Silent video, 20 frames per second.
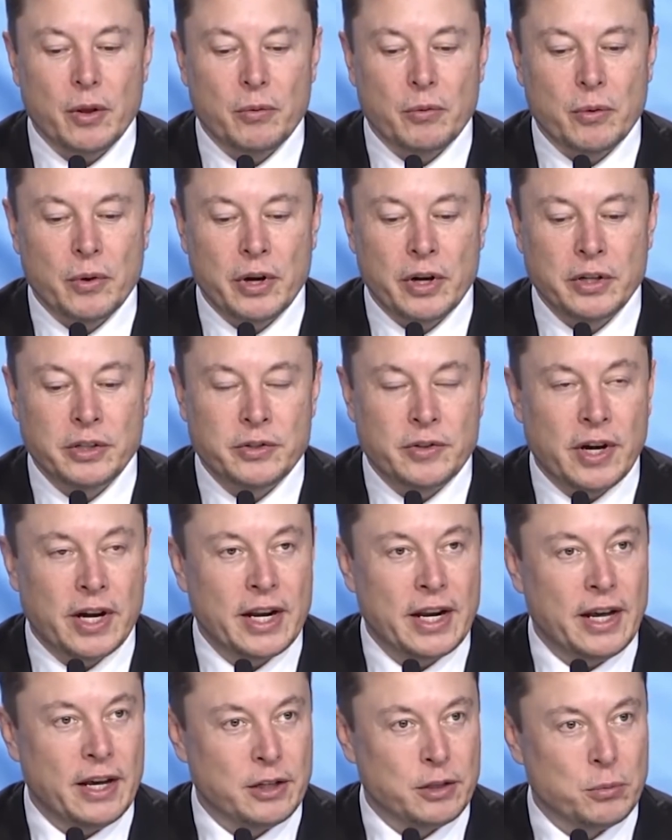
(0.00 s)
Whereas
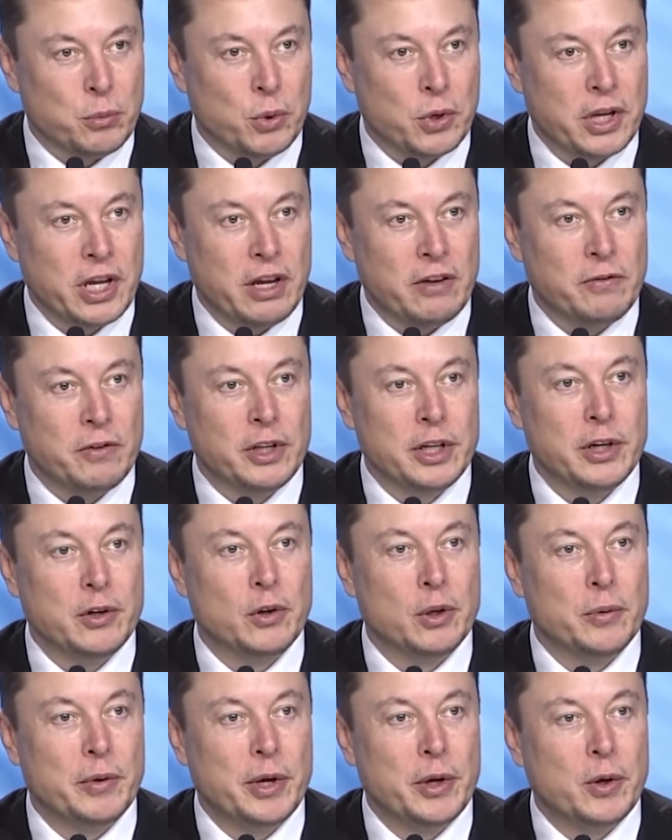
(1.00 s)
Dragon has abort capability
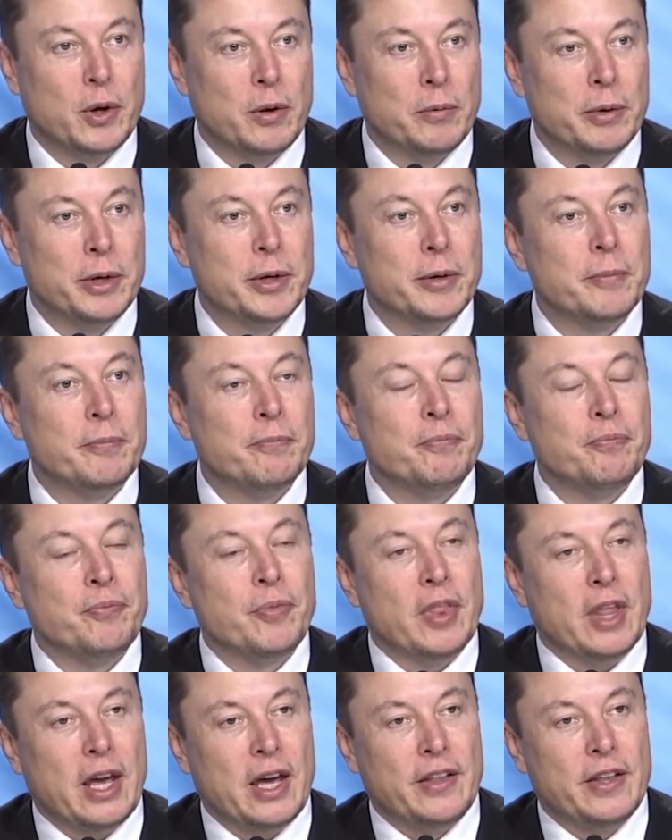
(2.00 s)
all the way to orbit.
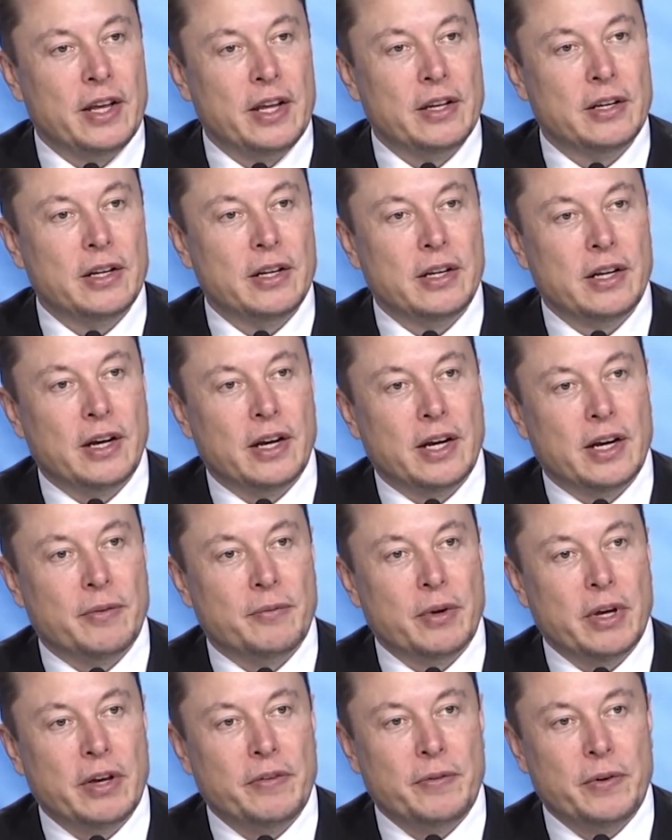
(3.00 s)
And then
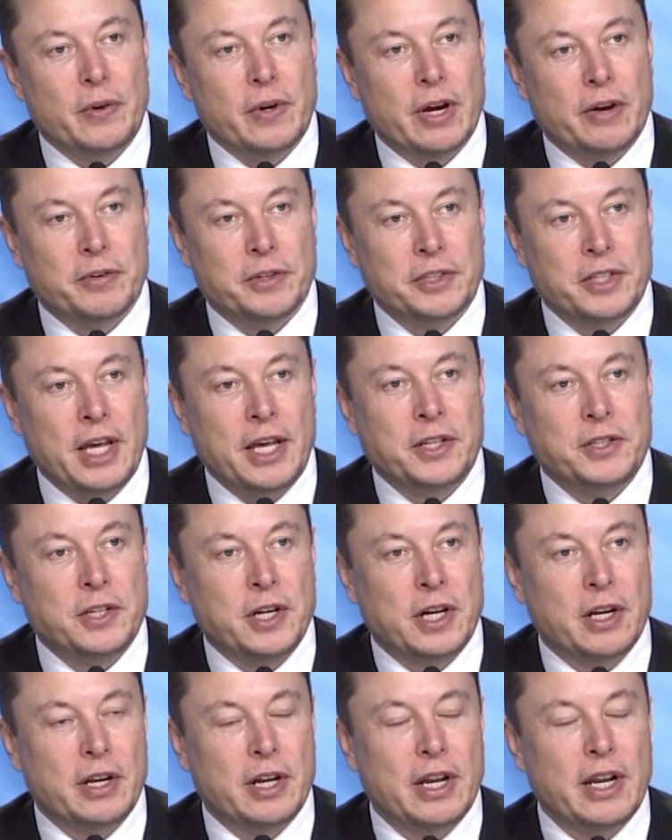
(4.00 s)
if you have a state
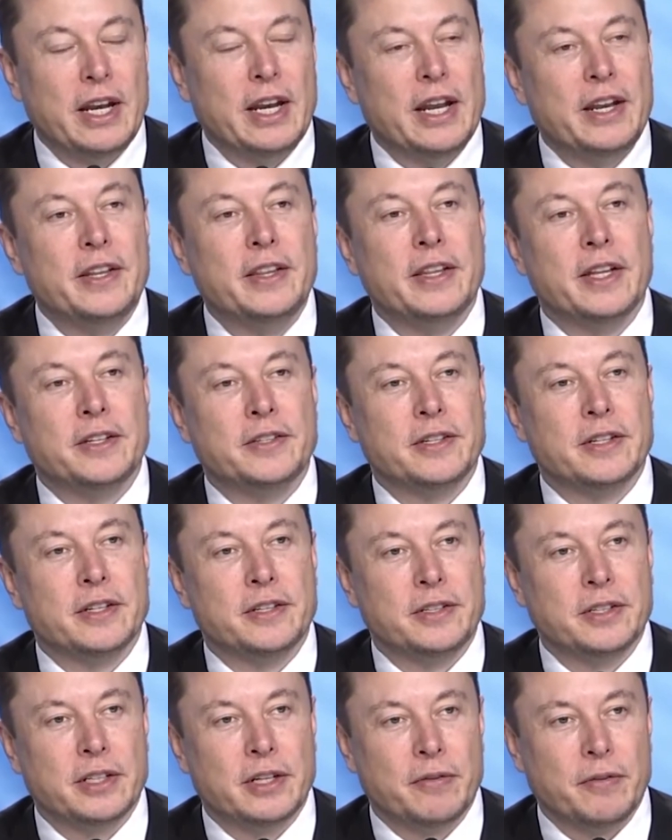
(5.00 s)
change, anything that's a
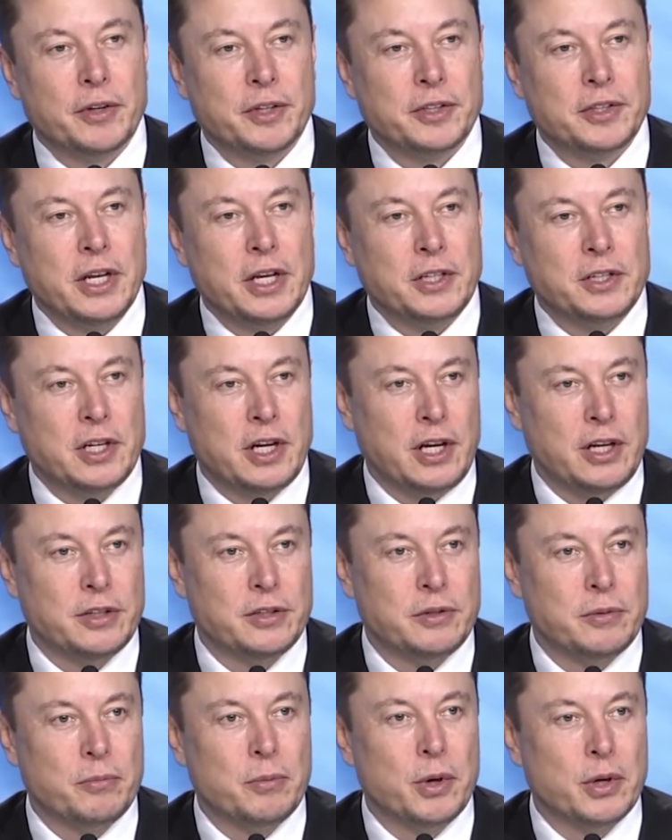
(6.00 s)
significant state
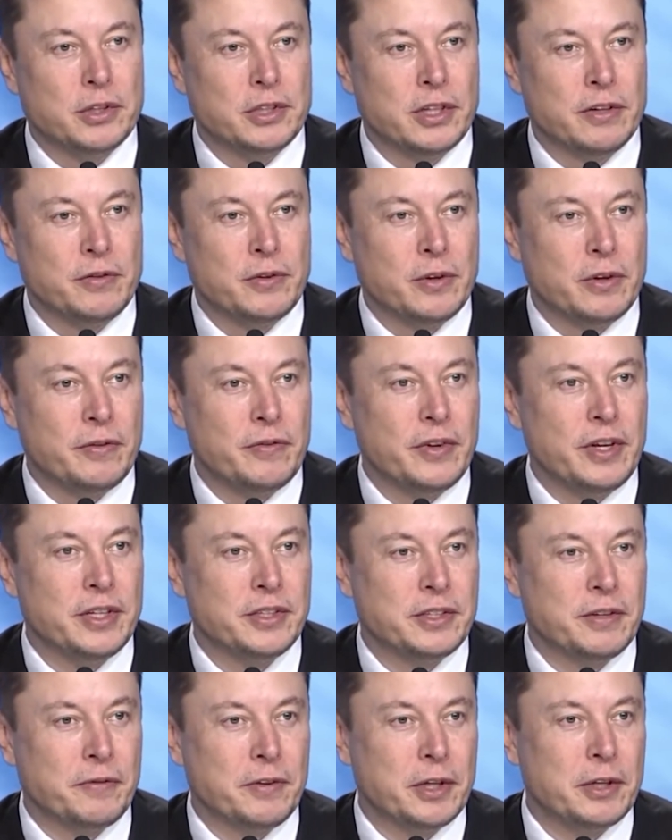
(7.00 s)
change post liftoff
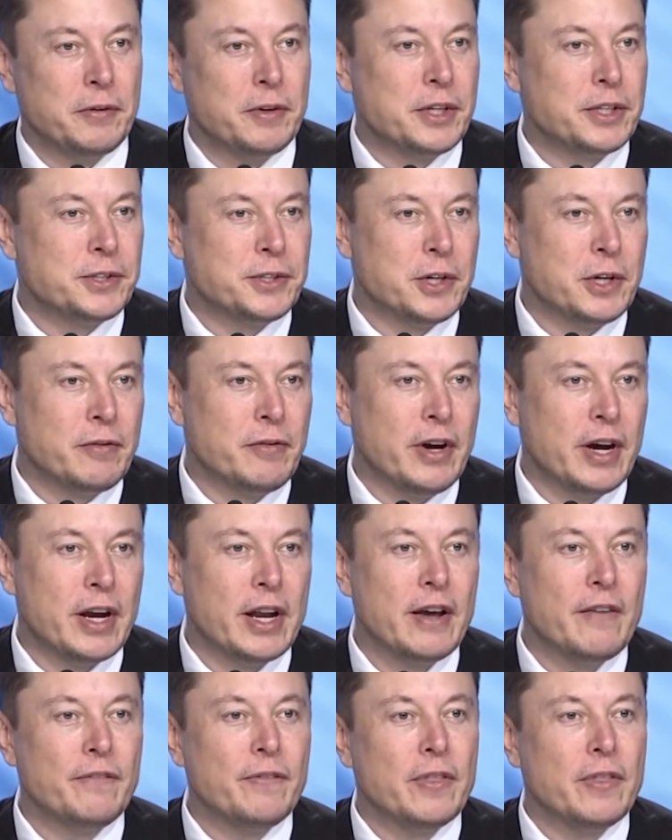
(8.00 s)
is something to be concerned about.